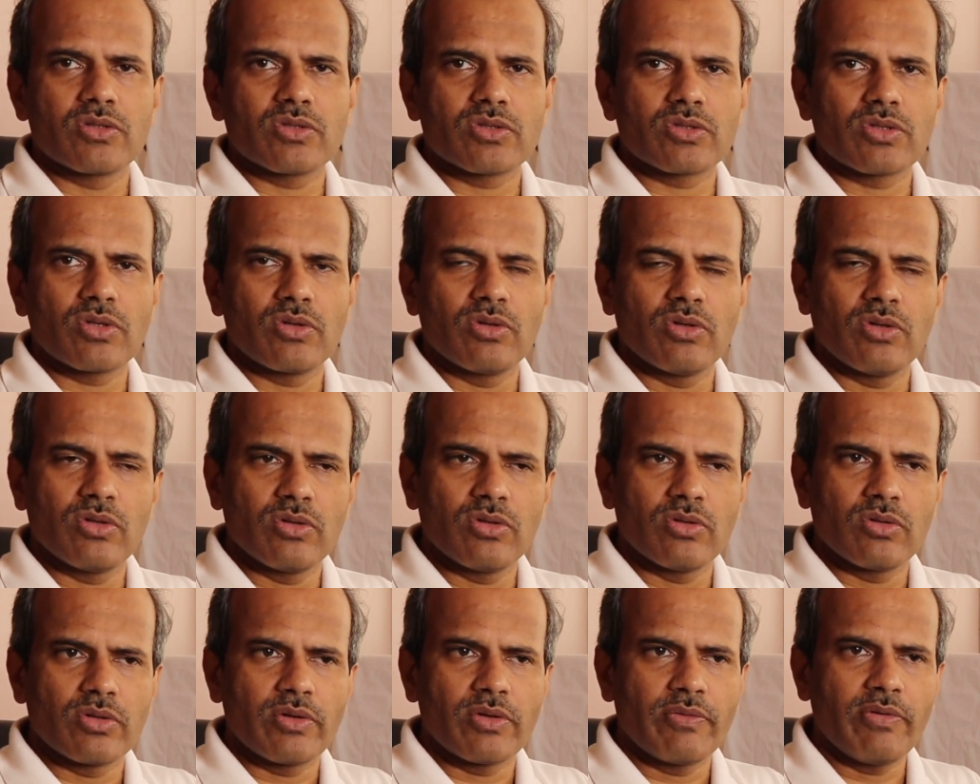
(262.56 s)

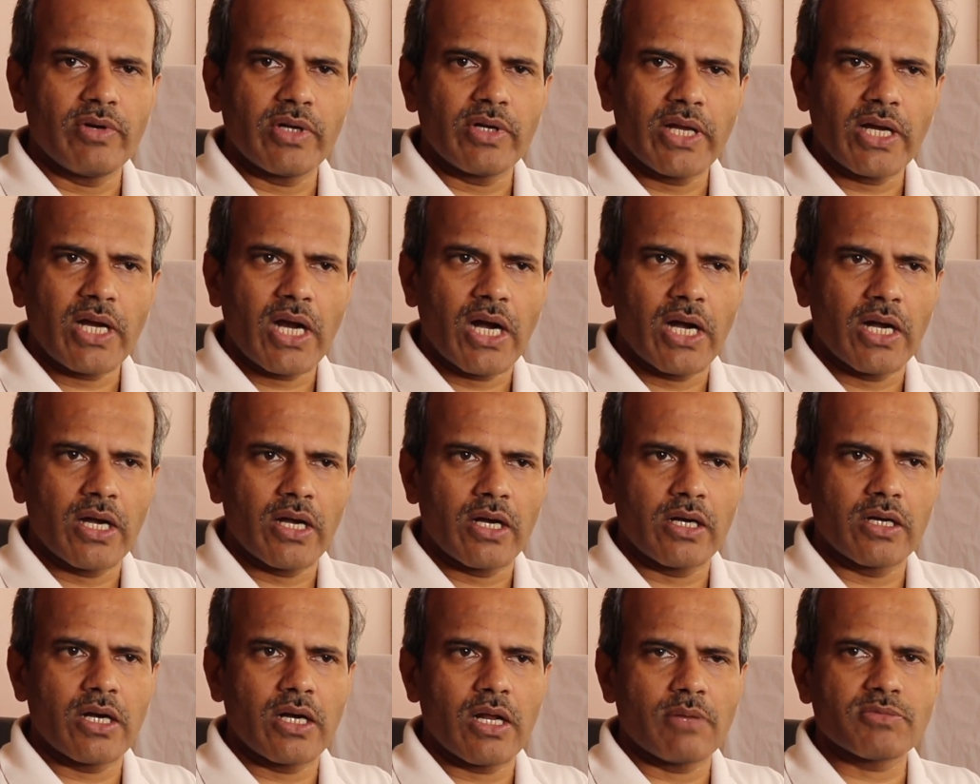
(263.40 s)
So if you take
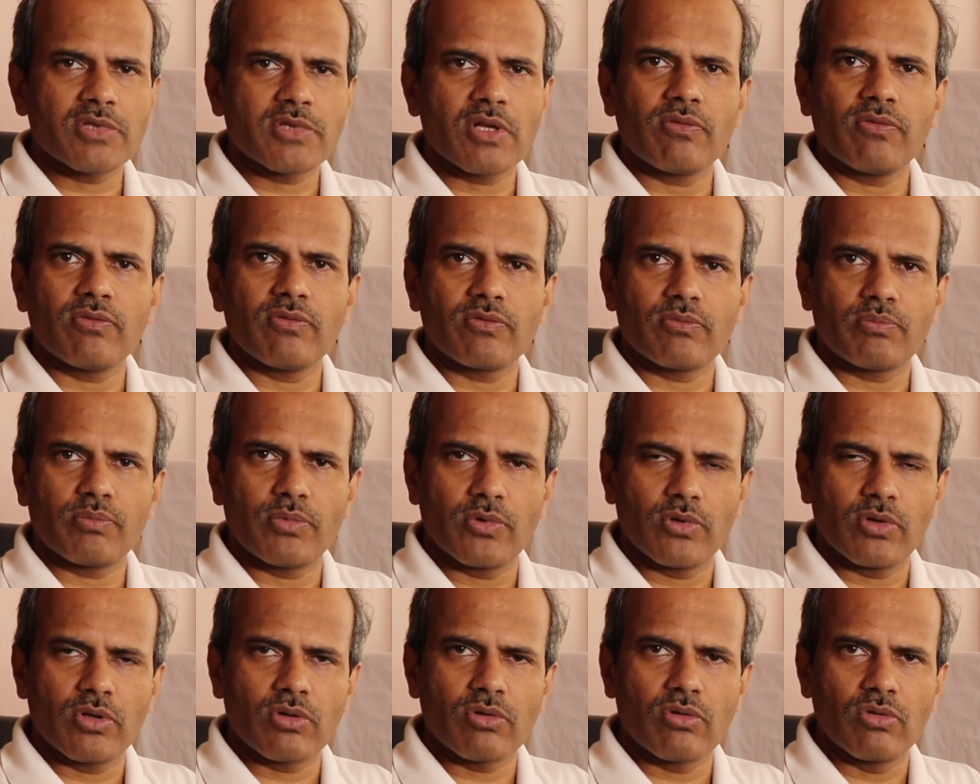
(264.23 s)
100 grams of
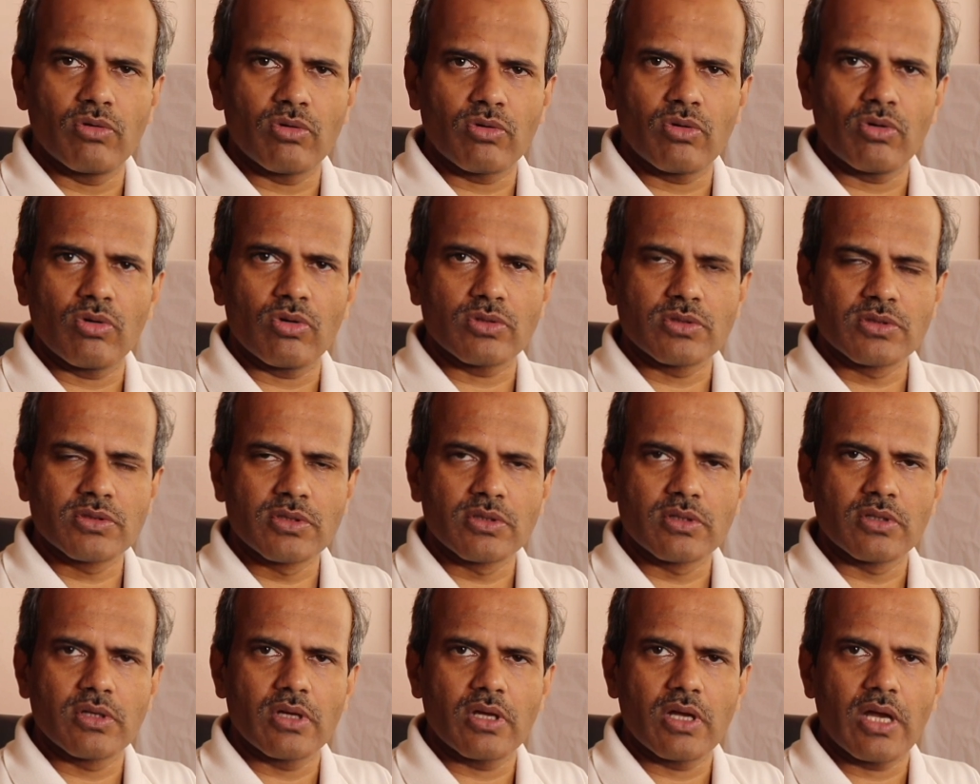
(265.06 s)
pure
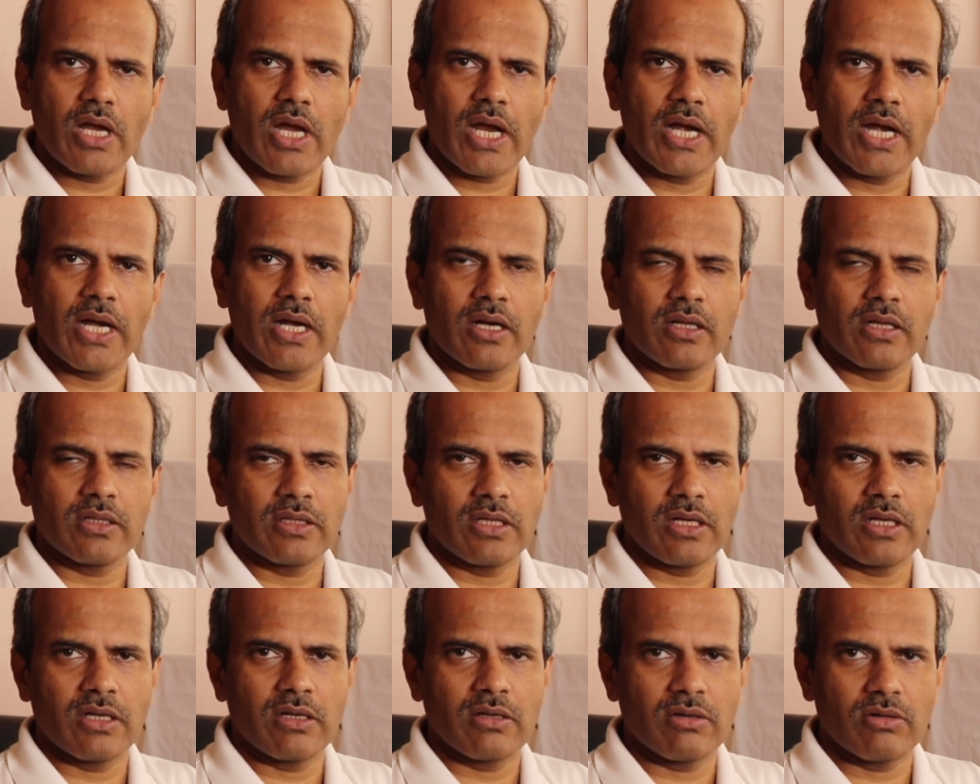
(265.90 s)
glucose, and
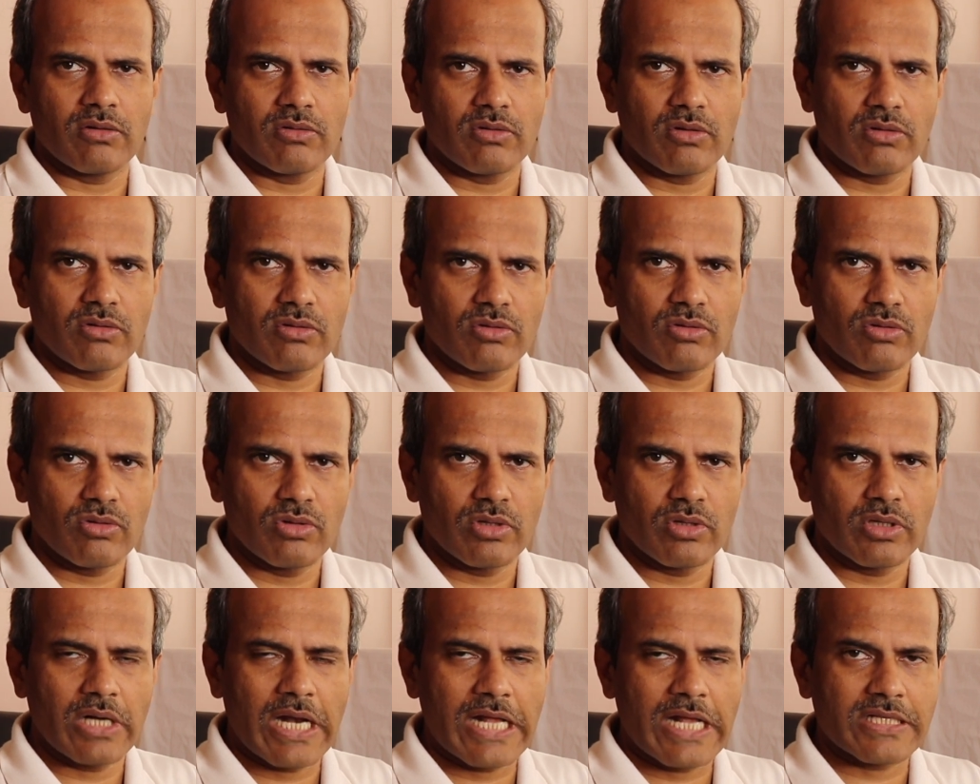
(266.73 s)
the
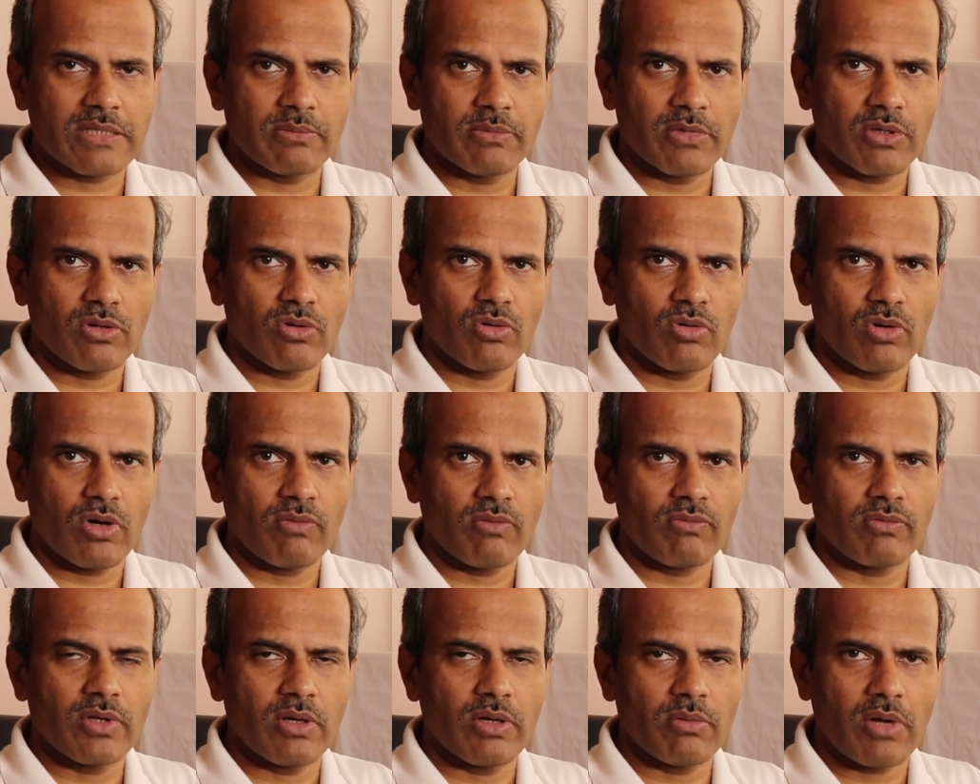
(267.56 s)
glycemic load
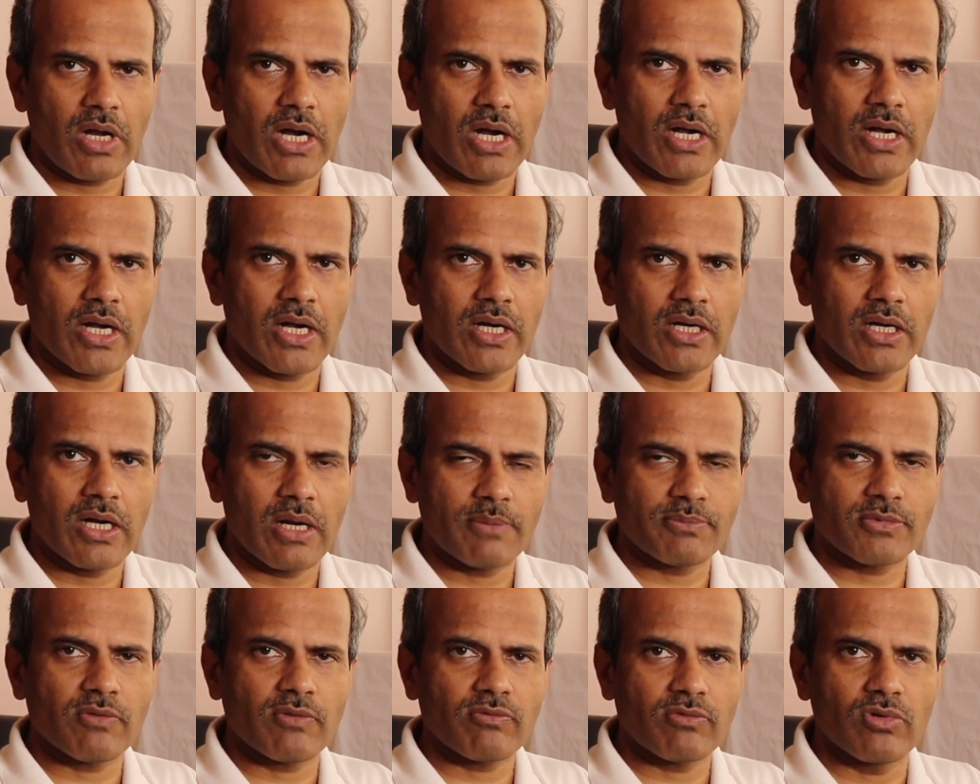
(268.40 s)
of the 100
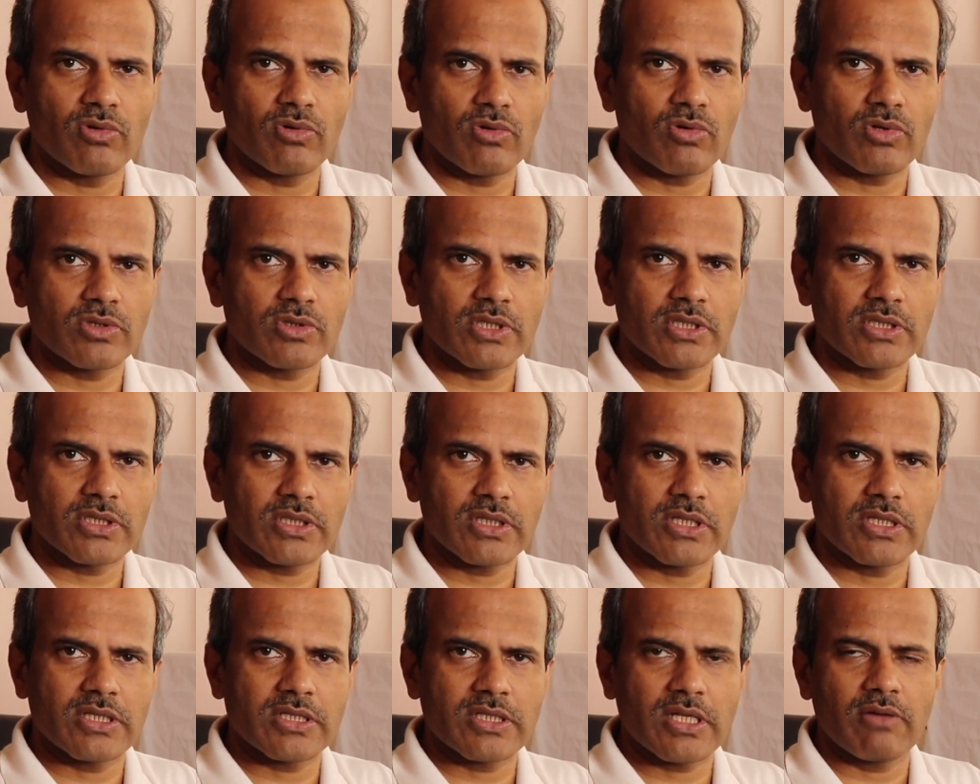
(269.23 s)
grams of glucose
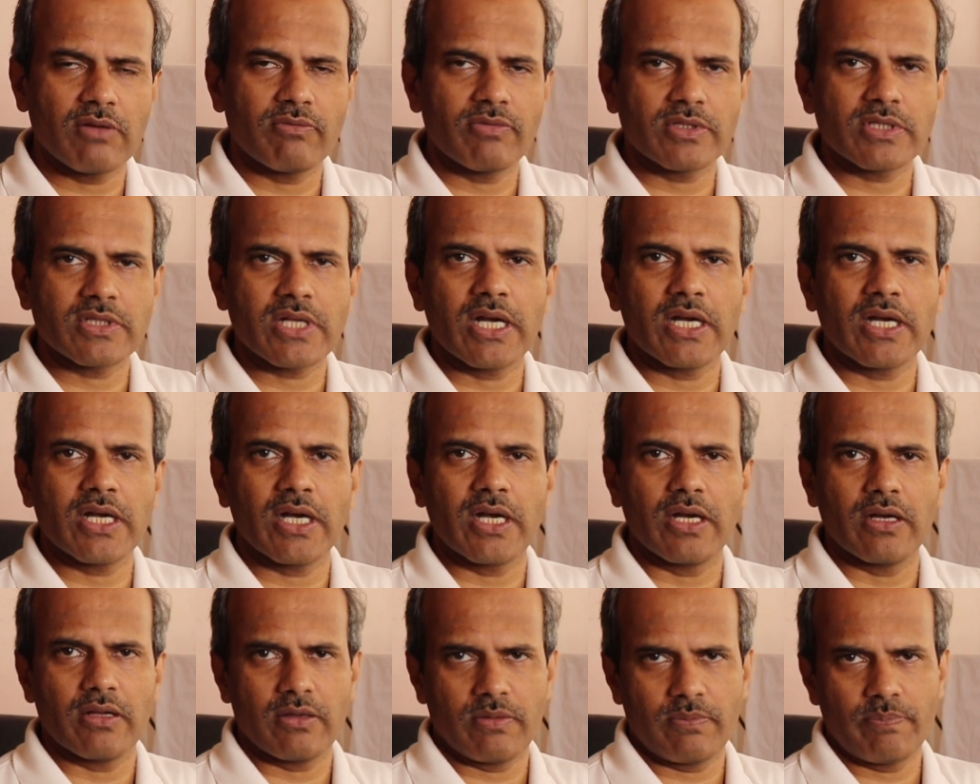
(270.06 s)
itself is
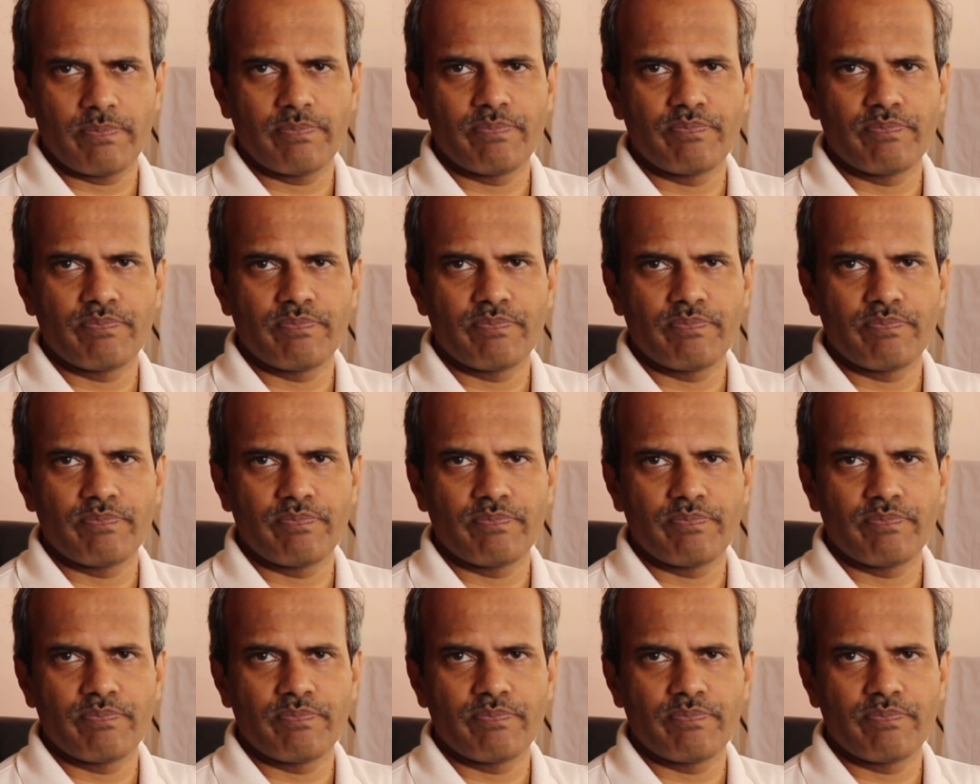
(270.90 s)
100,